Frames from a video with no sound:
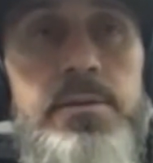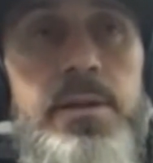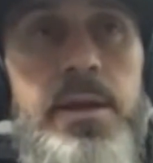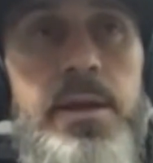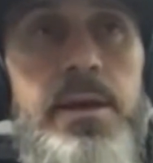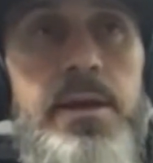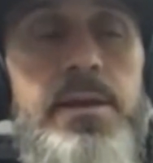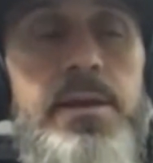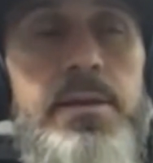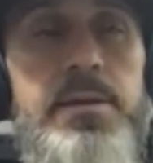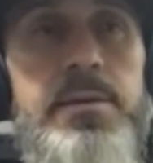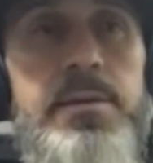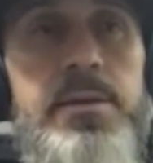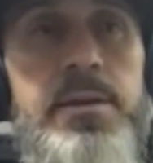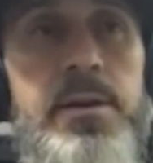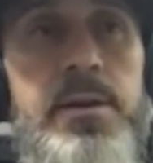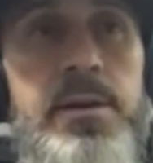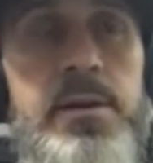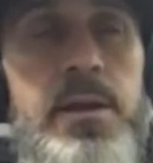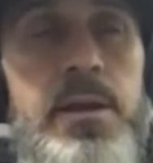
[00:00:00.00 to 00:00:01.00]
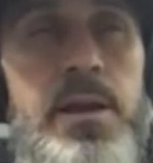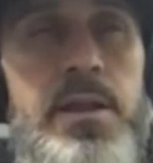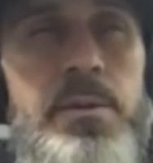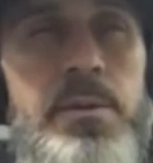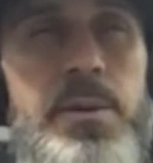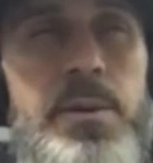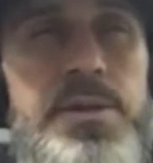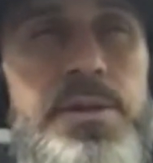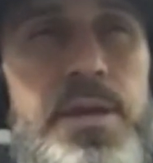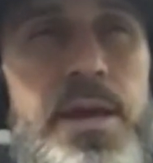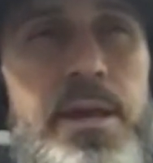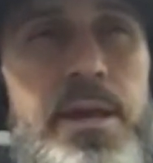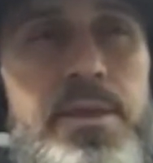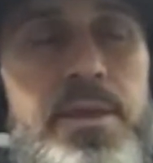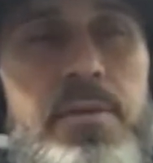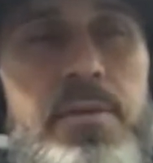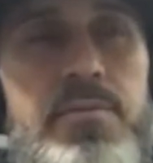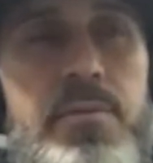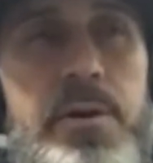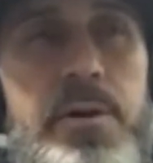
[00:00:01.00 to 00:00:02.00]
And I think we take
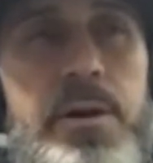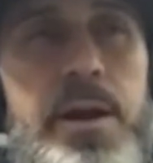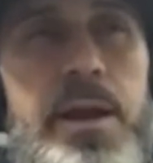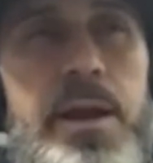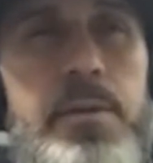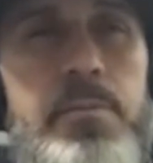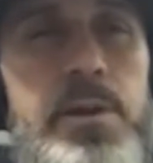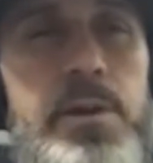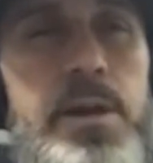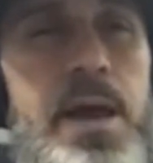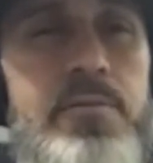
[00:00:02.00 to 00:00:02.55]
that for granted.